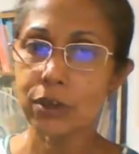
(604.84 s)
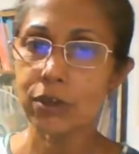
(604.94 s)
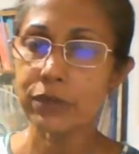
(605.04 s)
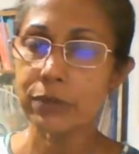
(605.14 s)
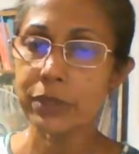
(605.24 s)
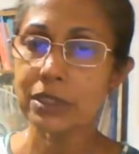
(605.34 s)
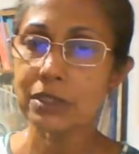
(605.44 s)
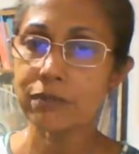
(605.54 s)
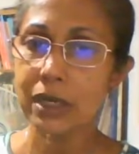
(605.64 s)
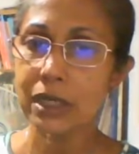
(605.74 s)
of the bird's
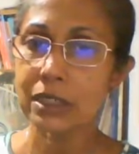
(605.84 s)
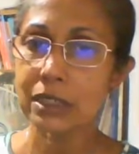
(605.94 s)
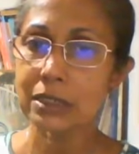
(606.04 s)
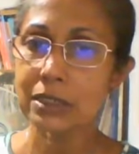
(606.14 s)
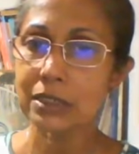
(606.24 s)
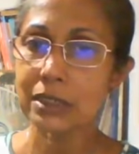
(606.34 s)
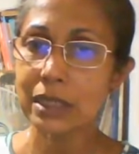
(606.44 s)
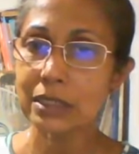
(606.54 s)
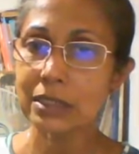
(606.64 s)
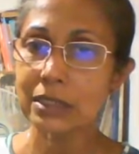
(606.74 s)
flight is
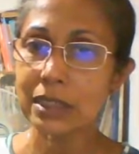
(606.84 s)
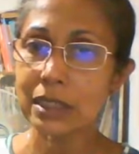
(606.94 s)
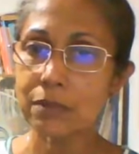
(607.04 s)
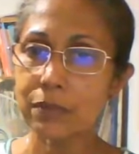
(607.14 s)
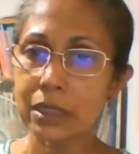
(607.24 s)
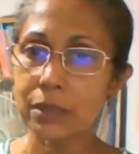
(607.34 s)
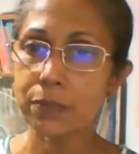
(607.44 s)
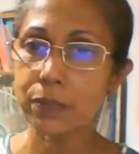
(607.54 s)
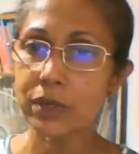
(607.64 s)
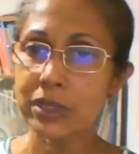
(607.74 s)
that seen by the
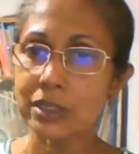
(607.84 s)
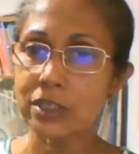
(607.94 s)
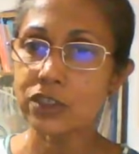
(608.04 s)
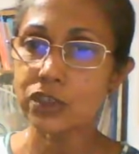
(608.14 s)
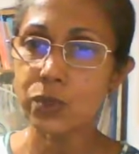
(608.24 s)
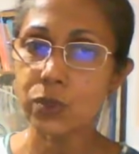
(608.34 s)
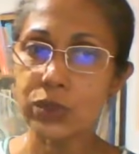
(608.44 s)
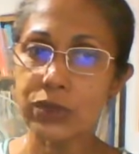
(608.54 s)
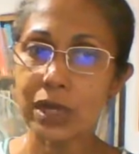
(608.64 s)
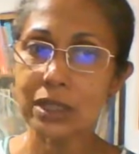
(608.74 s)
poet's soul
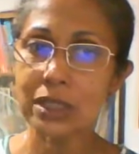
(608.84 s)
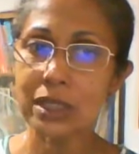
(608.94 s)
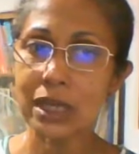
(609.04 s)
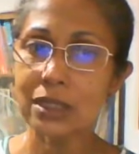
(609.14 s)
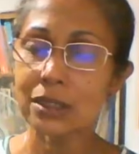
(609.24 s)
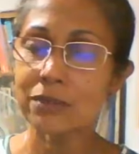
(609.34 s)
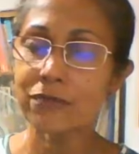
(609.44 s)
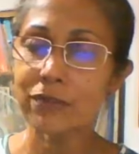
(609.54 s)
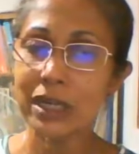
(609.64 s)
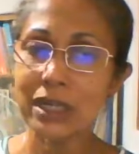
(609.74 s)
rather than her
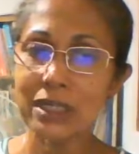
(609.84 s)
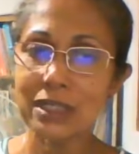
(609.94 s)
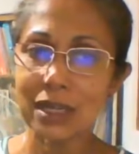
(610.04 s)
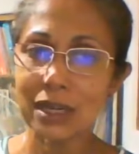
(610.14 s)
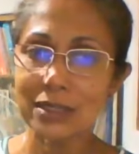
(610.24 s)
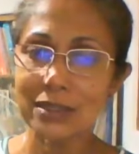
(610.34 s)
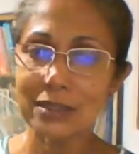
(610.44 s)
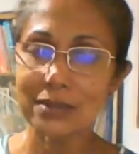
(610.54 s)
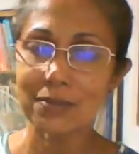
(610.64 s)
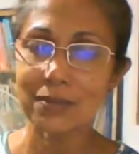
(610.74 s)
finite
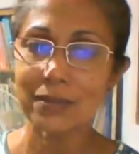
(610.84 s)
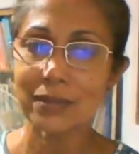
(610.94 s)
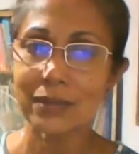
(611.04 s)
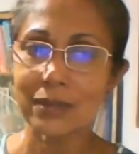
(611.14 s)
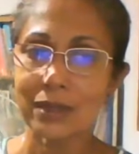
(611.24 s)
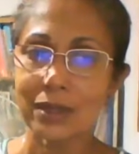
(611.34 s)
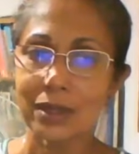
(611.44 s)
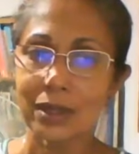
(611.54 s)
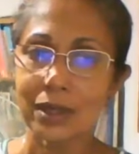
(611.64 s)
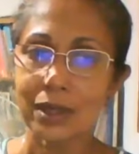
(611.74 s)
eyes.
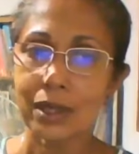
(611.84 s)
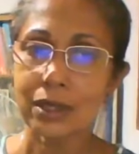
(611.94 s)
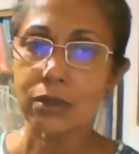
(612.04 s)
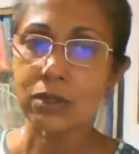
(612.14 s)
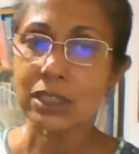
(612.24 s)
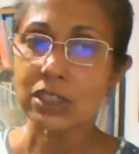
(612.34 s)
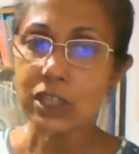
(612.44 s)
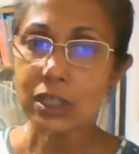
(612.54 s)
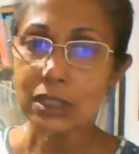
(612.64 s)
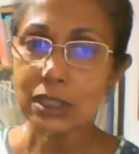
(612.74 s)
Dr.
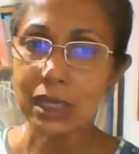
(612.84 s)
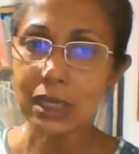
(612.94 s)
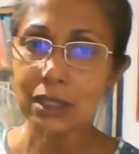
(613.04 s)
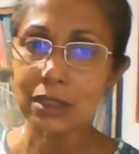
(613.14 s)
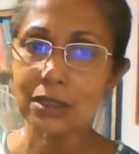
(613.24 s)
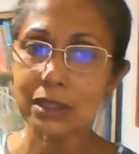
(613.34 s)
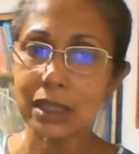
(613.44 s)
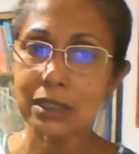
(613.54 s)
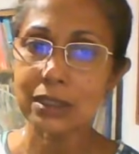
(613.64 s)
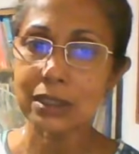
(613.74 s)
Chuck Taylor
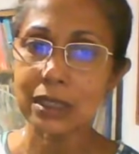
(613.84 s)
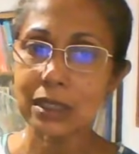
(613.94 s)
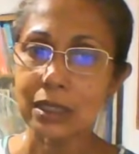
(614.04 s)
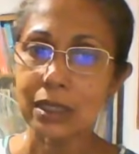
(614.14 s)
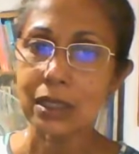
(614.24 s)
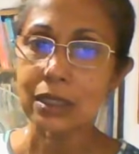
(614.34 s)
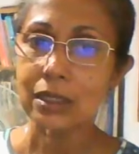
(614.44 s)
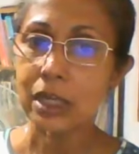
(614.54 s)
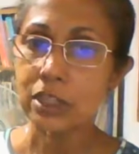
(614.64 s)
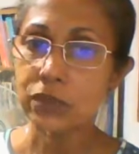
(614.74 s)
states that the
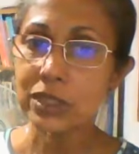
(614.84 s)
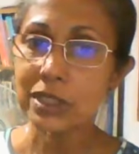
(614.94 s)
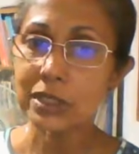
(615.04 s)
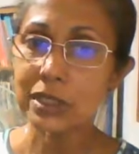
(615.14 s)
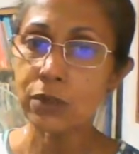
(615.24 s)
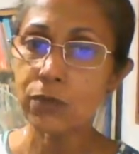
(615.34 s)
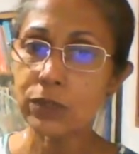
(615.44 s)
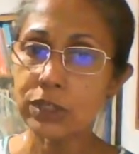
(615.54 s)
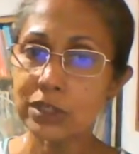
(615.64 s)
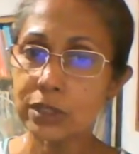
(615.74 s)
naturalistic
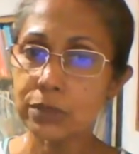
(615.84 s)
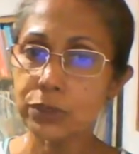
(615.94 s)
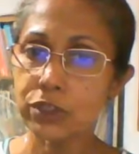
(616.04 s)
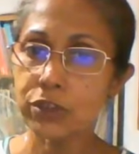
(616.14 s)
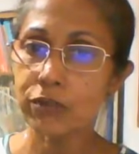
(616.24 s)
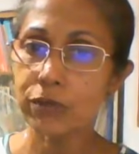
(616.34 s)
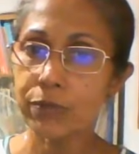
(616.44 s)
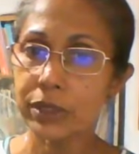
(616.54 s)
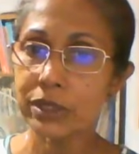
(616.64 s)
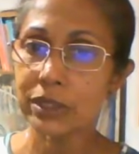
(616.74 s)
description of a
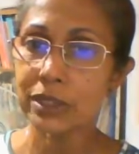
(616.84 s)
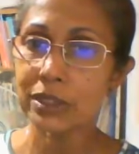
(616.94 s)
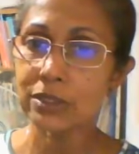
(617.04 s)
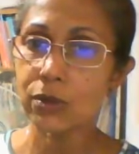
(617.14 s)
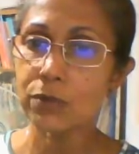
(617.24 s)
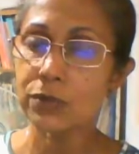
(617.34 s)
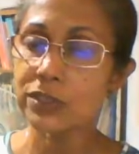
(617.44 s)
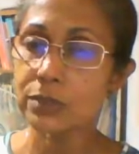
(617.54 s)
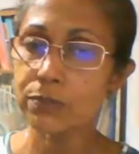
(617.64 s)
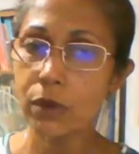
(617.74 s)
bird is
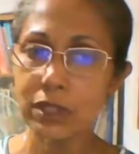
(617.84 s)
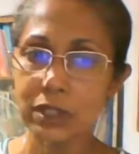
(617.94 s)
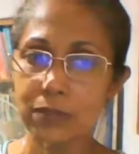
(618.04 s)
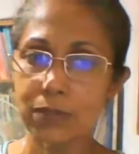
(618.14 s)
almost symbolic.